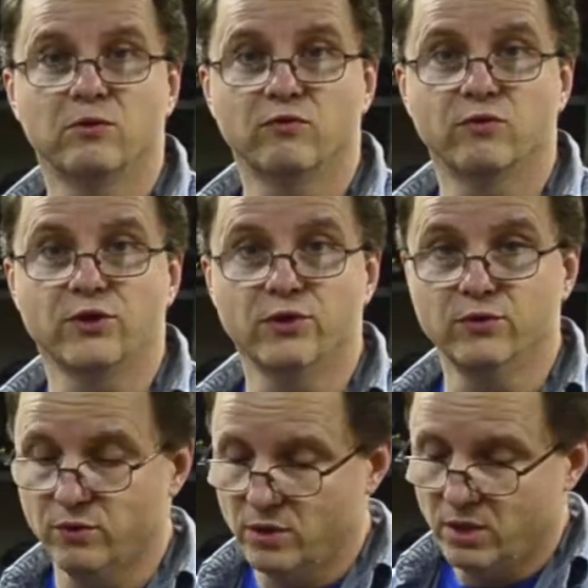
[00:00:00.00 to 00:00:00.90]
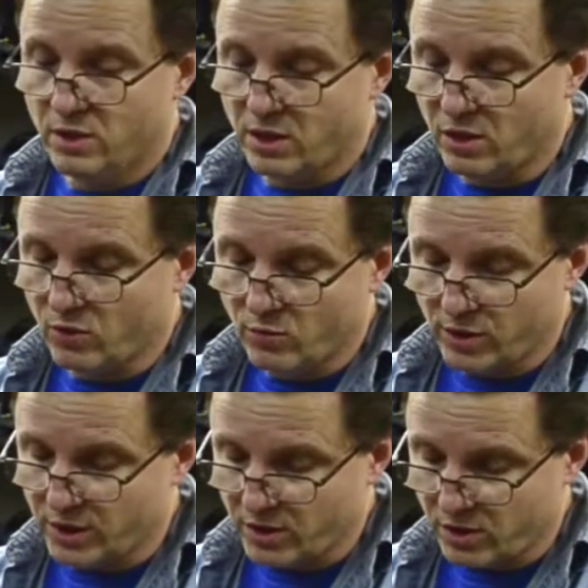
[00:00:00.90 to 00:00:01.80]
for you
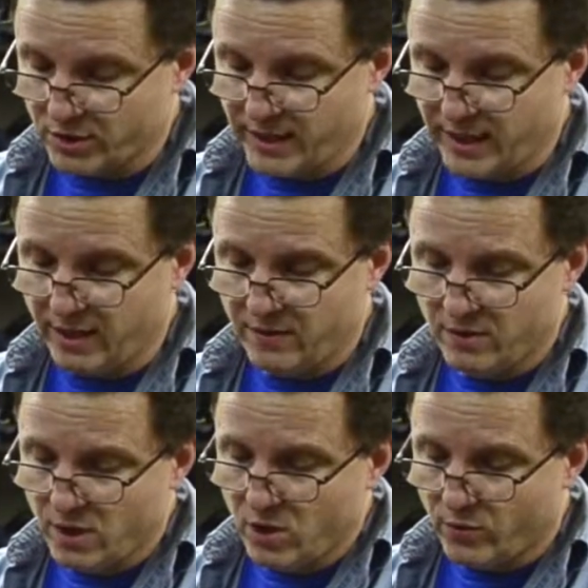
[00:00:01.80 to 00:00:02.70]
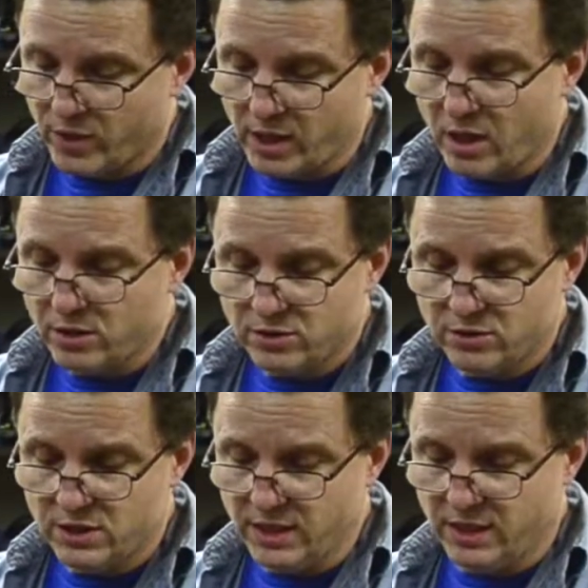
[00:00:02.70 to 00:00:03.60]
working all day. What I also
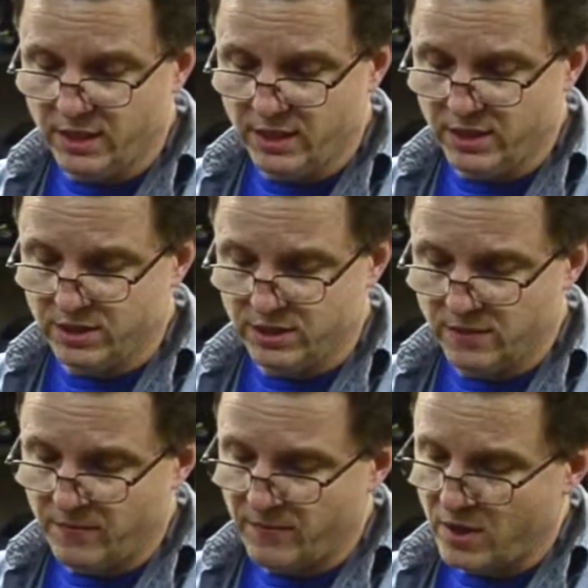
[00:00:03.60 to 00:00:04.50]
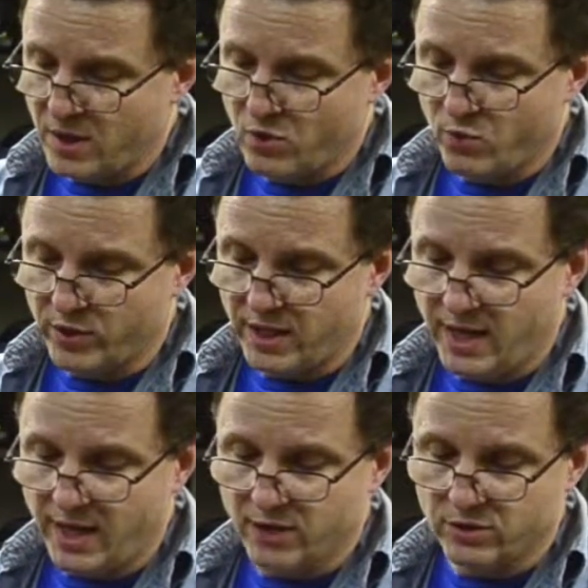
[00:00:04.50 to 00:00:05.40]
did is, with the
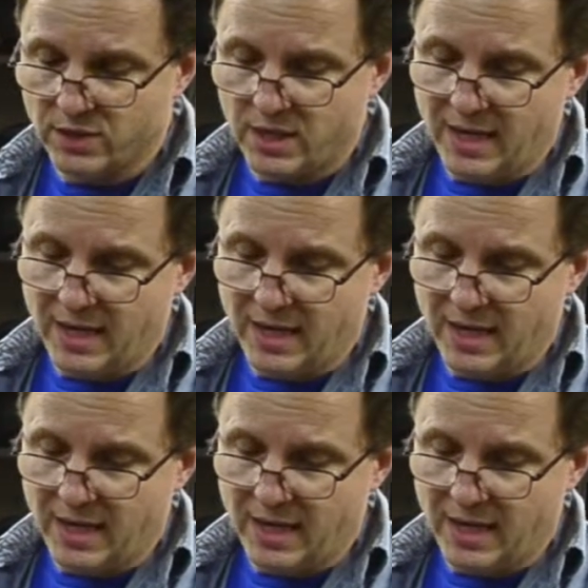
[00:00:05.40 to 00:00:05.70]
handles,